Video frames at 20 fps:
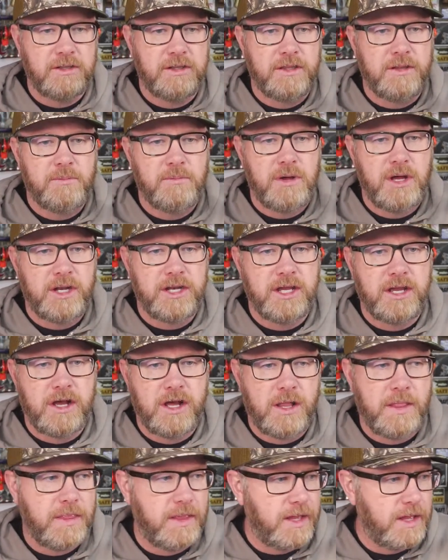the money
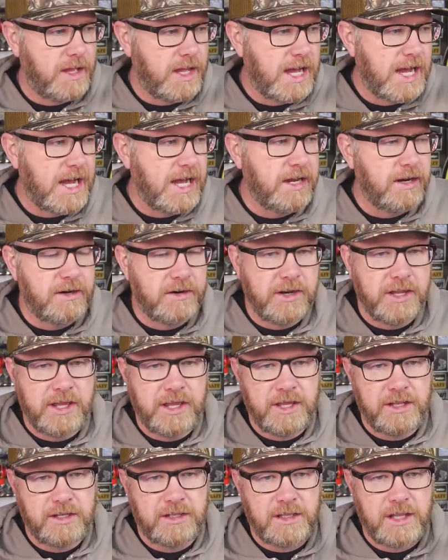on the higher
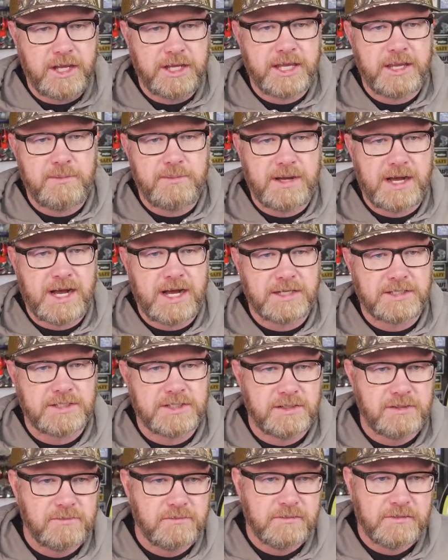end Lucky
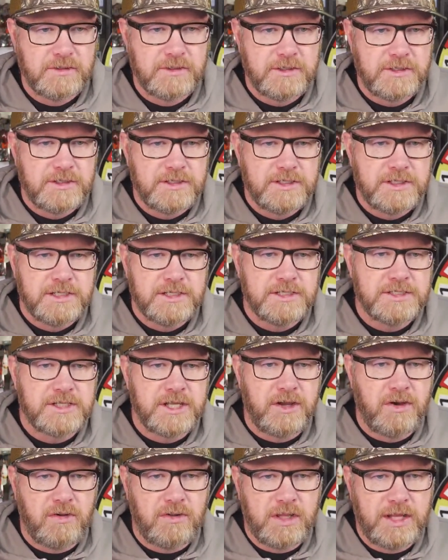Box is
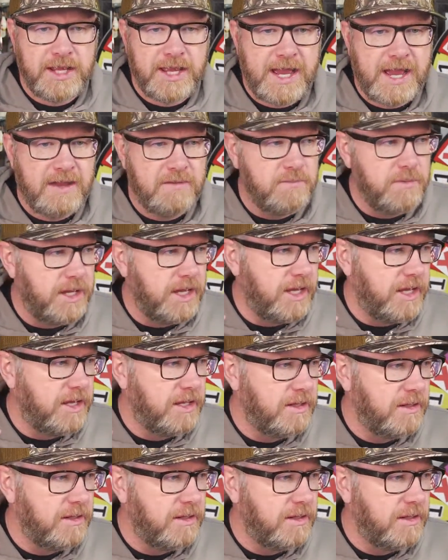they only gave me